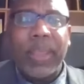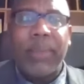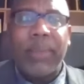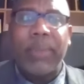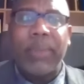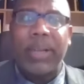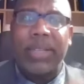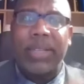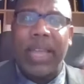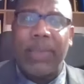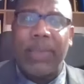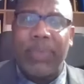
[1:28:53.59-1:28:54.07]

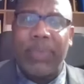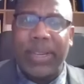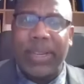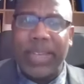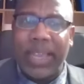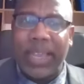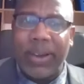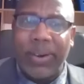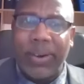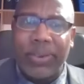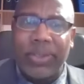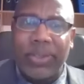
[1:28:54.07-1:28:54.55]
But then when
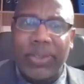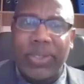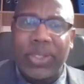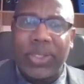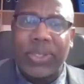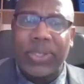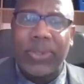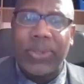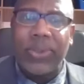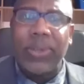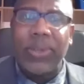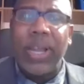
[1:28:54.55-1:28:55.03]
they go to
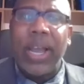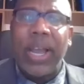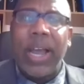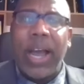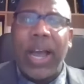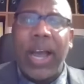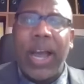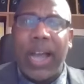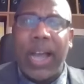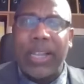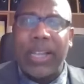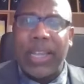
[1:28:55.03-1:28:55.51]
school,
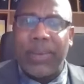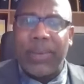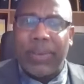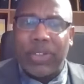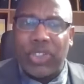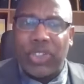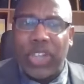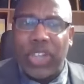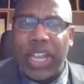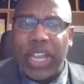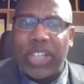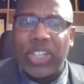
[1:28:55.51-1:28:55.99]
they will
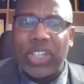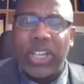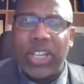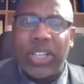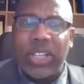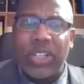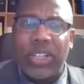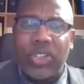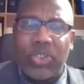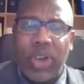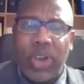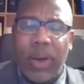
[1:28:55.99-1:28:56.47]
change
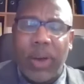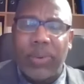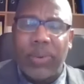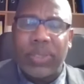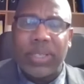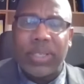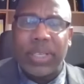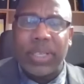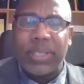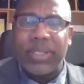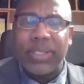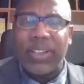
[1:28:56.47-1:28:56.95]
in the
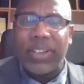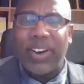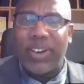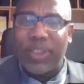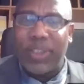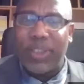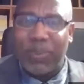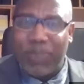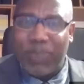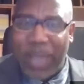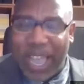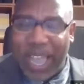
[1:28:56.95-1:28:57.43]
trousers or
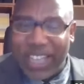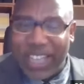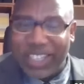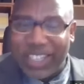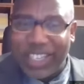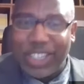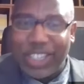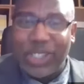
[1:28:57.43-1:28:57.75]
the pants,